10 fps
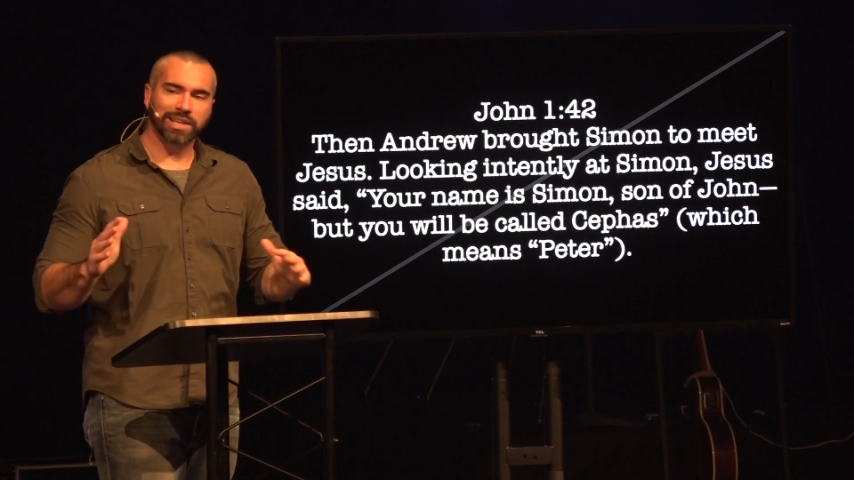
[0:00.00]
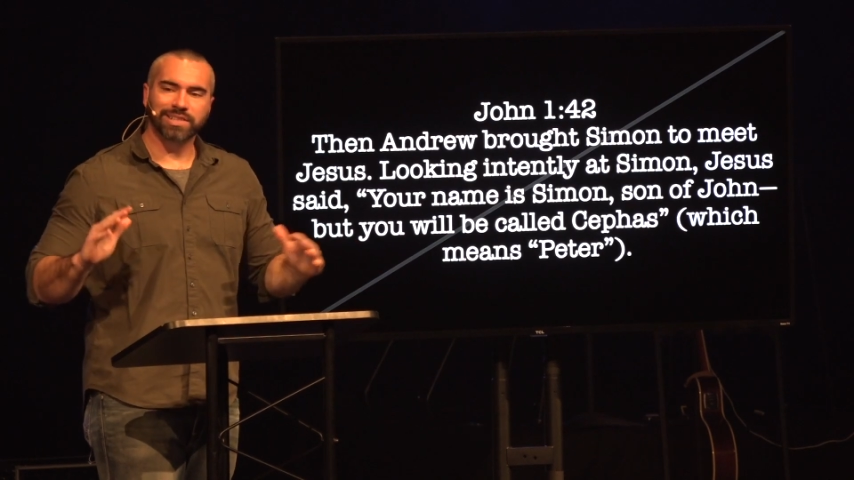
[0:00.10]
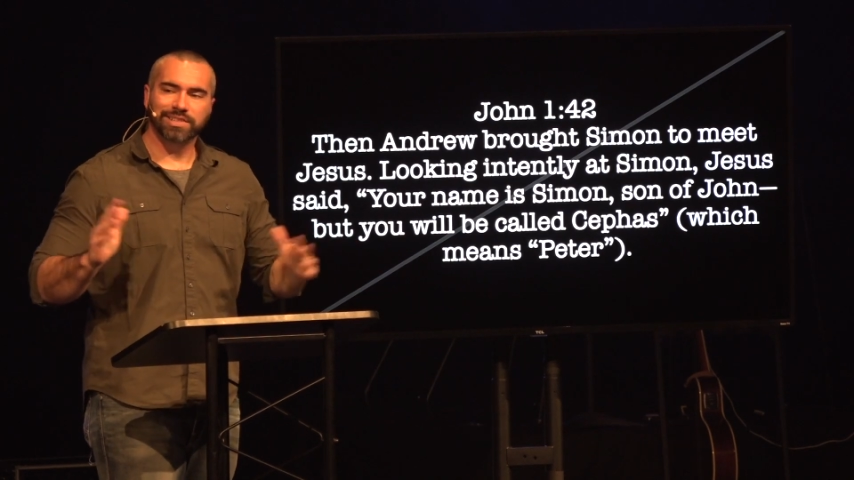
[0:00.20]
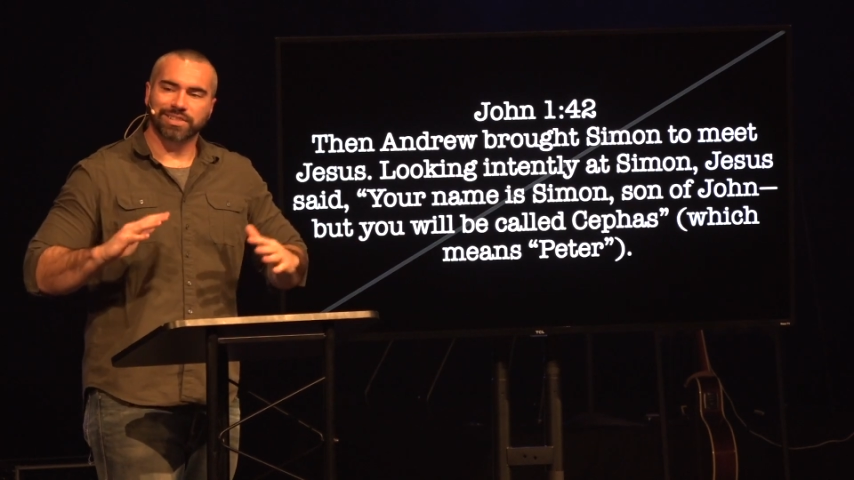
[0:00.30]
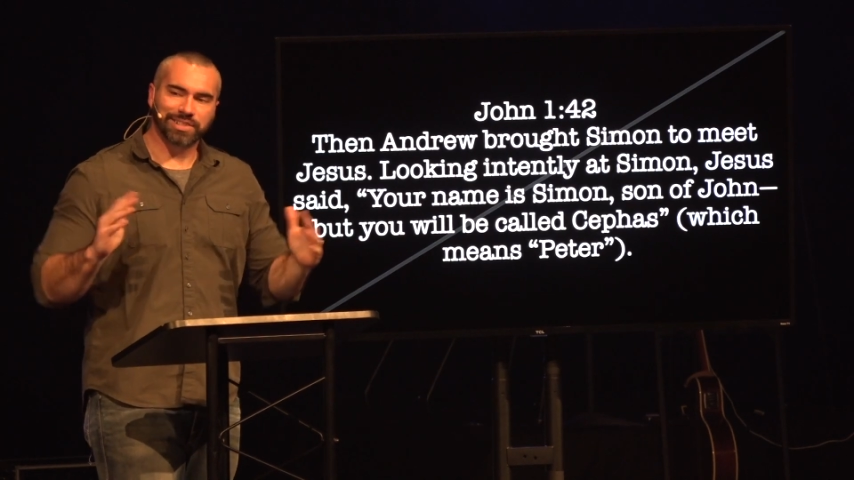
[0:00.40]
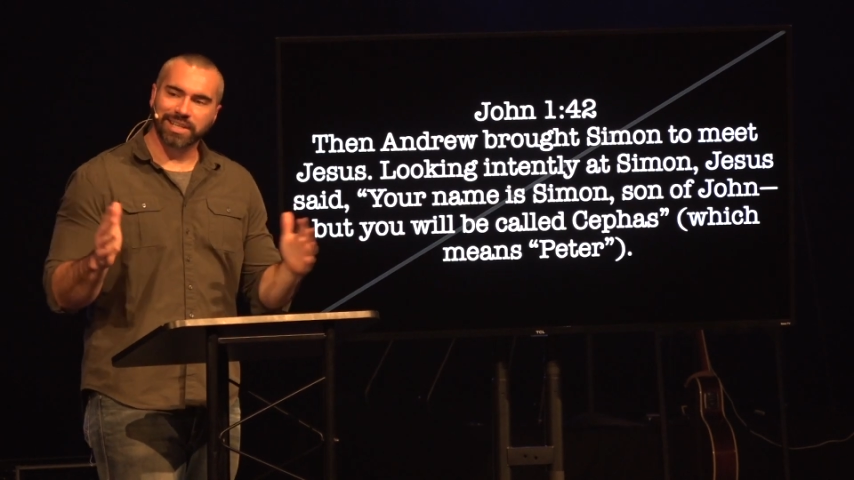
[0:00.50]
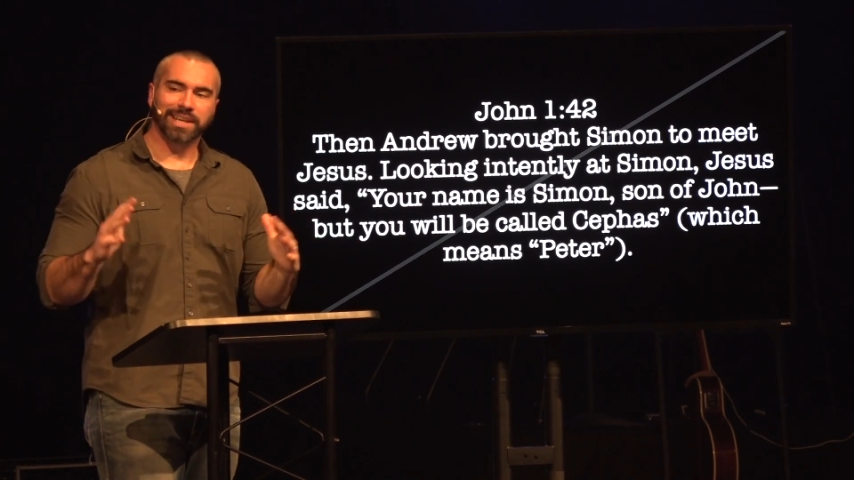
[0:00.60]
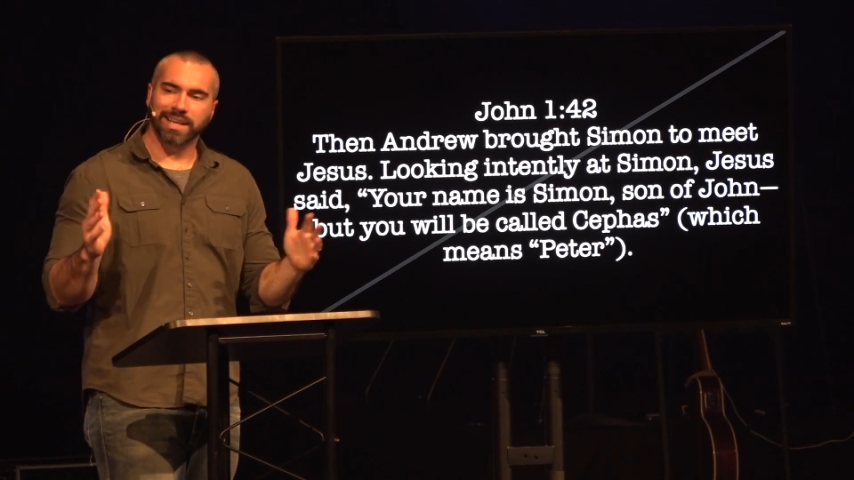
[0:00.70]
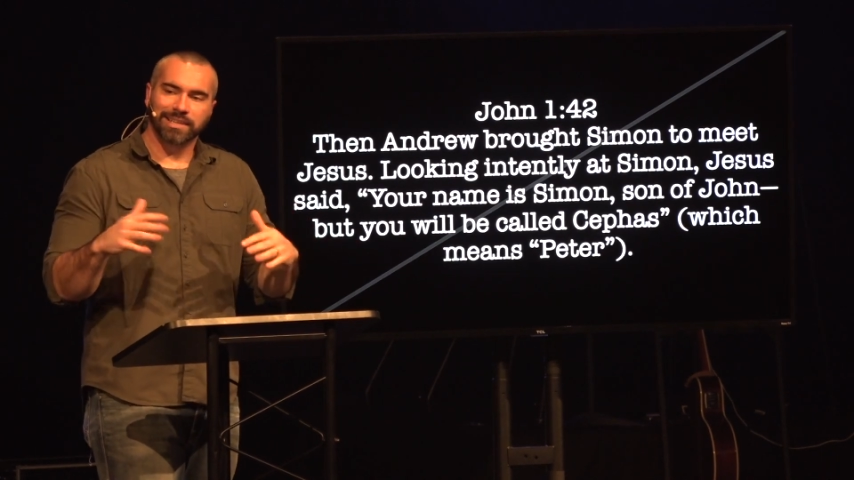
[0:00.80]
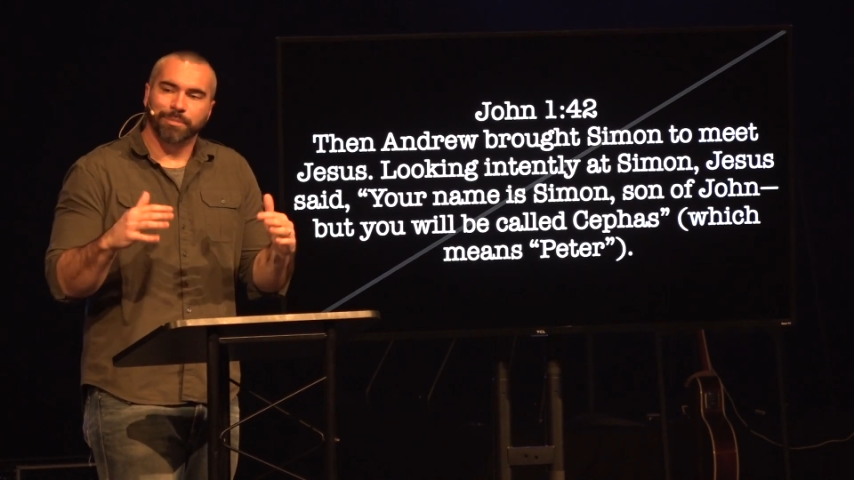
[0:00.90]
because he's a
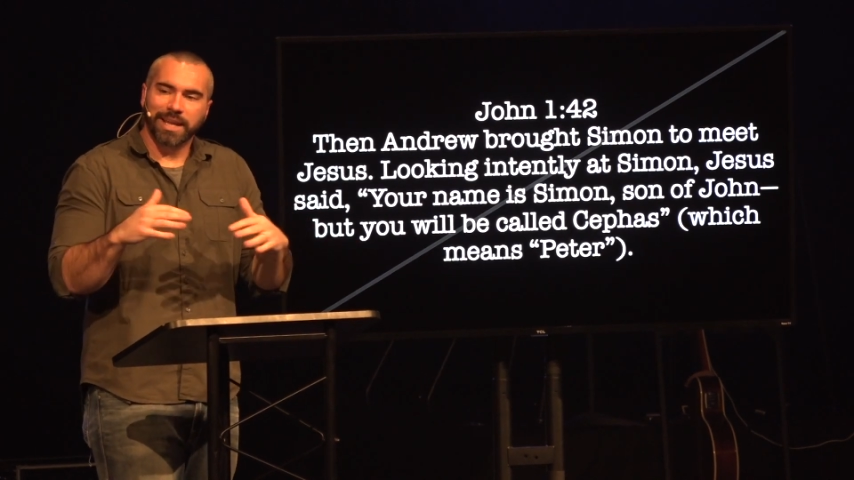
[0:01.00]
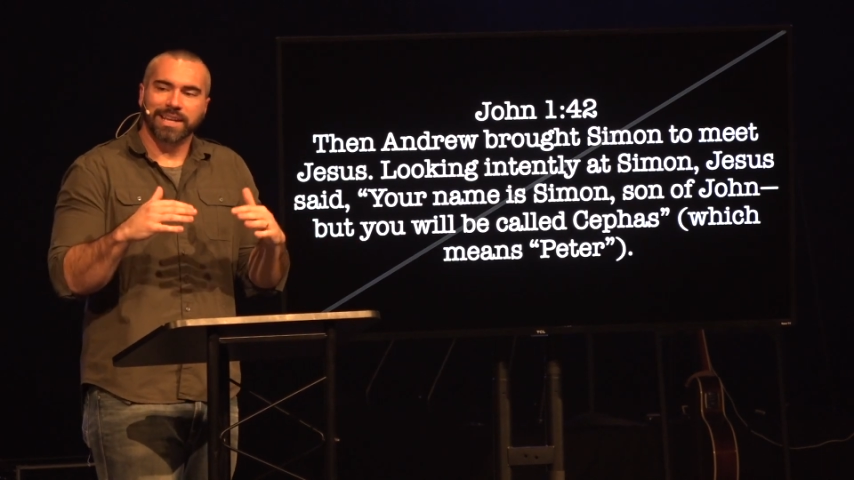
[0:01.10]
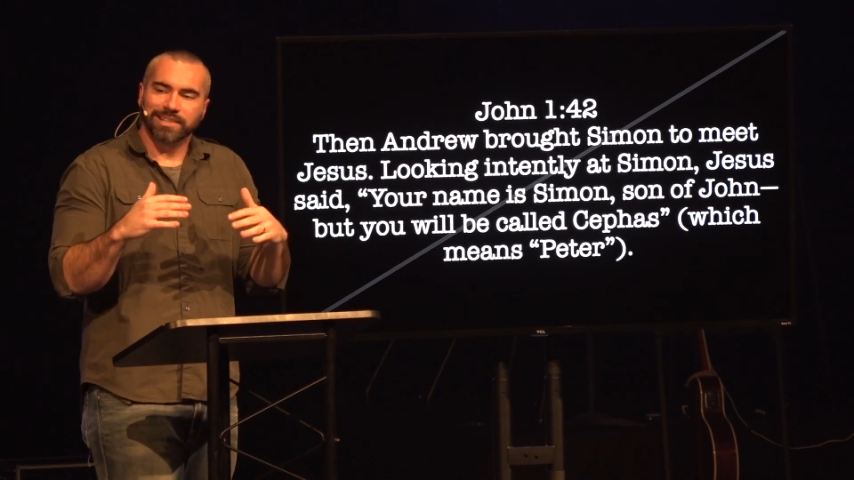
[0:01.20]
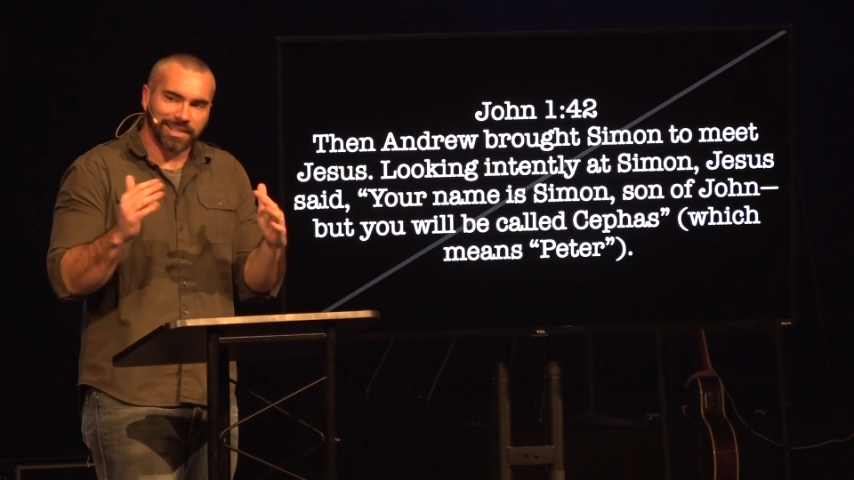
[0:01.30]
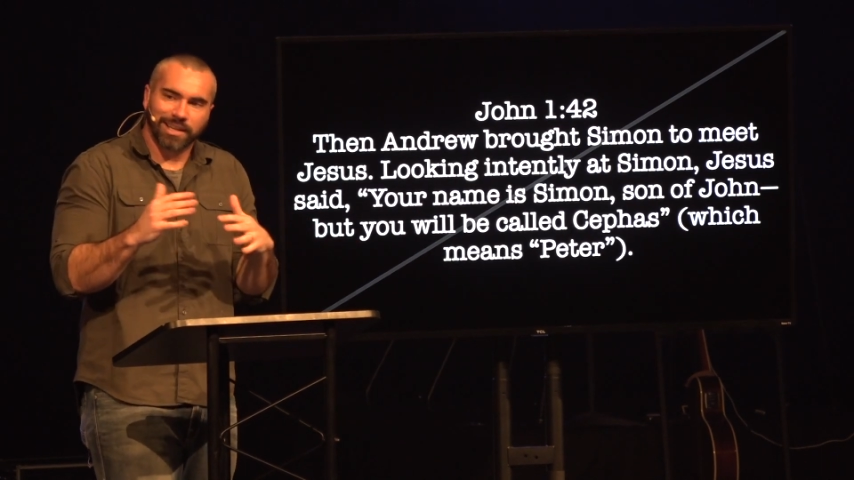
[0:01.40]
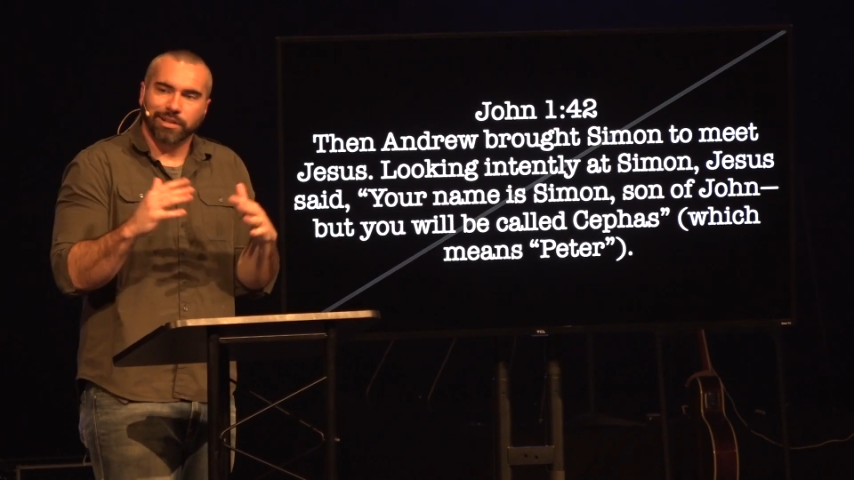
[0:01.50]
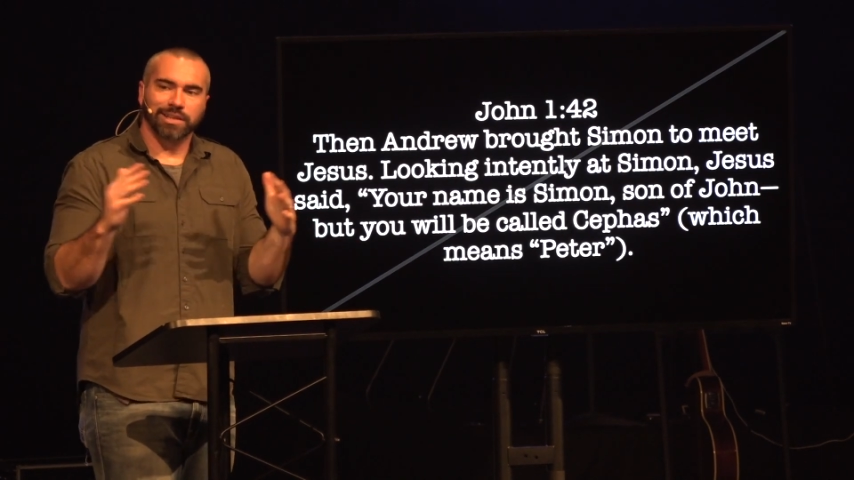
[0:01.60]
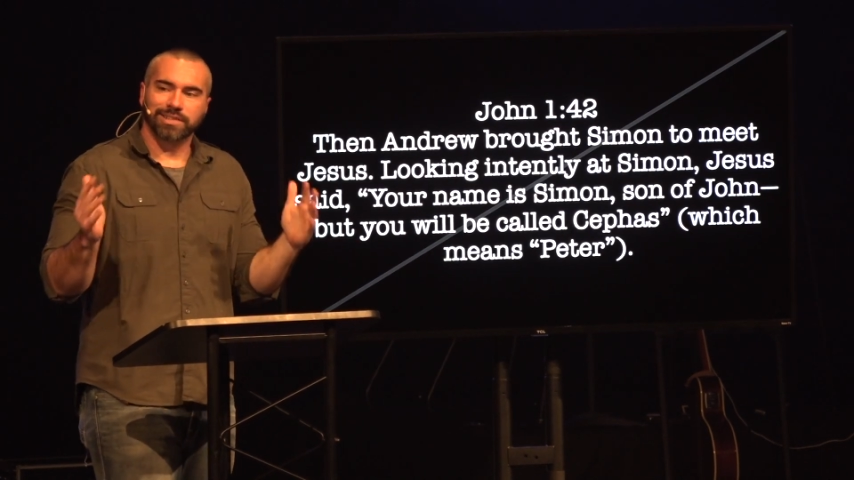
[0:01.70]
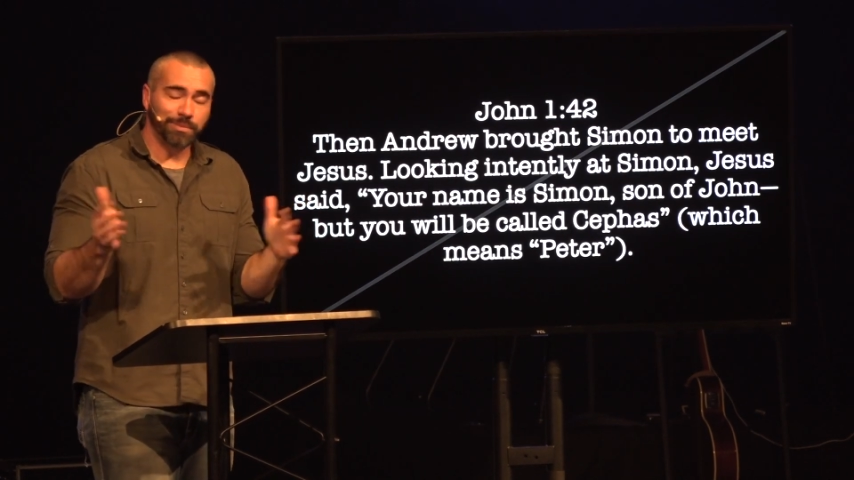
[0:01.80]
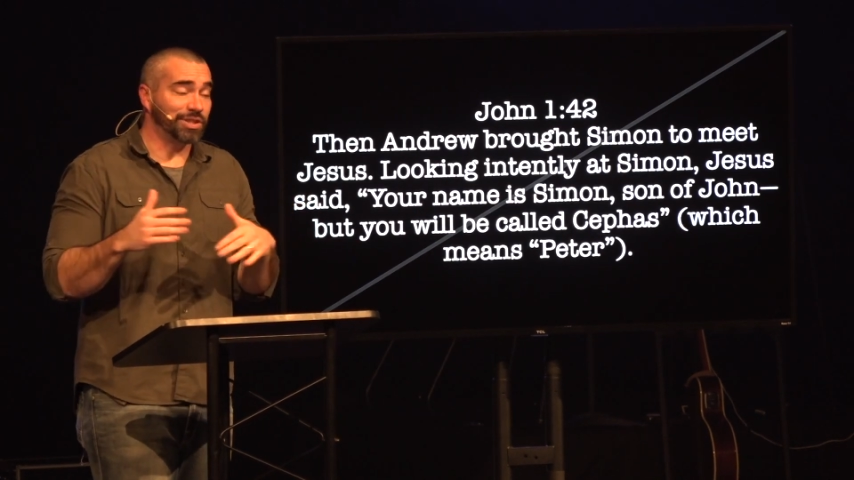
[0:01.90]
cynic and he's making cynical
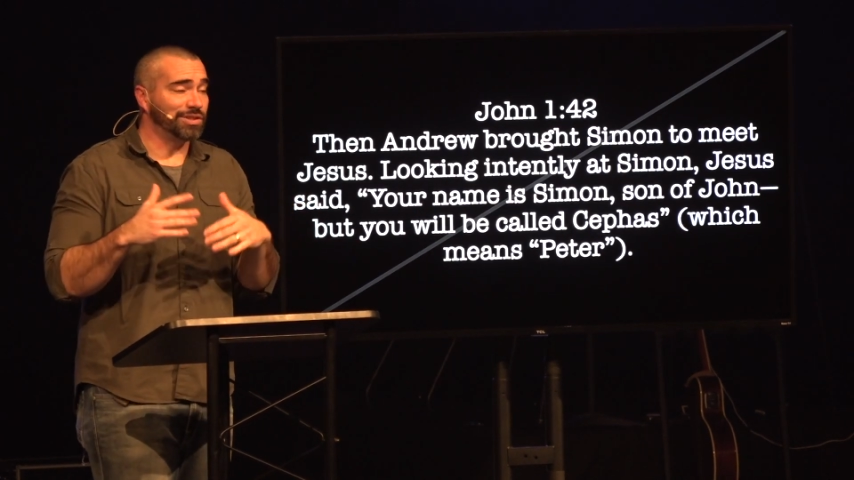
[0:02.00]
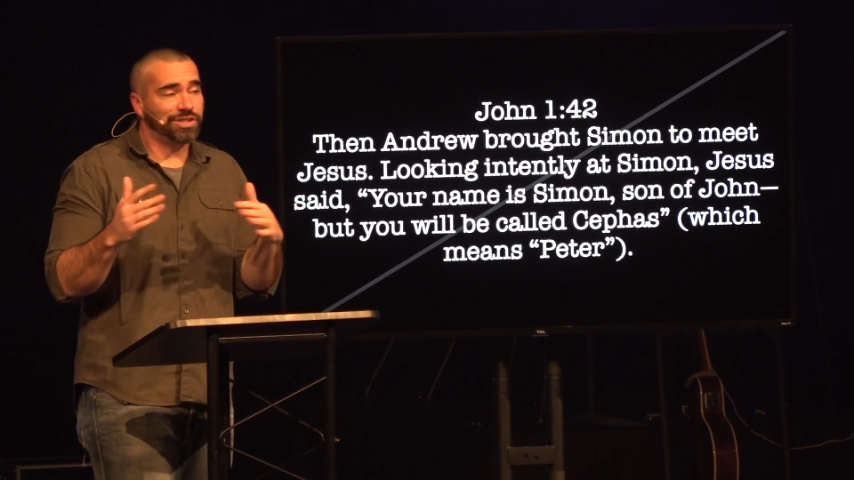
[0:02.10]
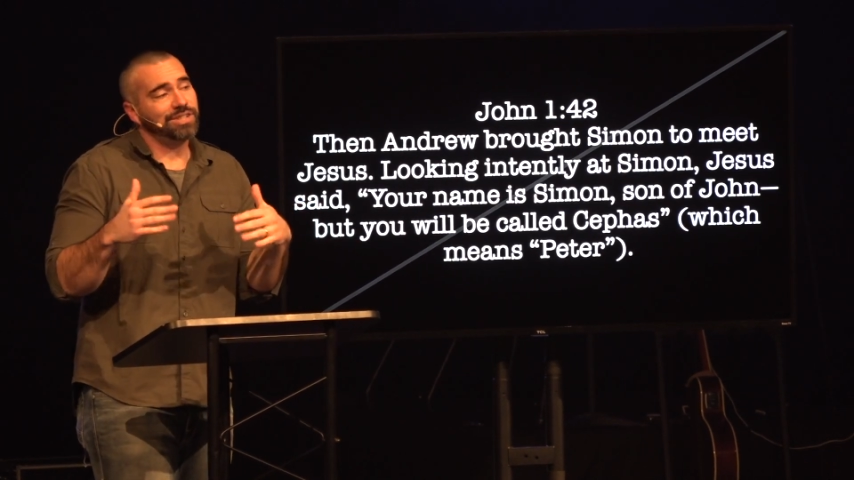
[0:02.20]
assumptions.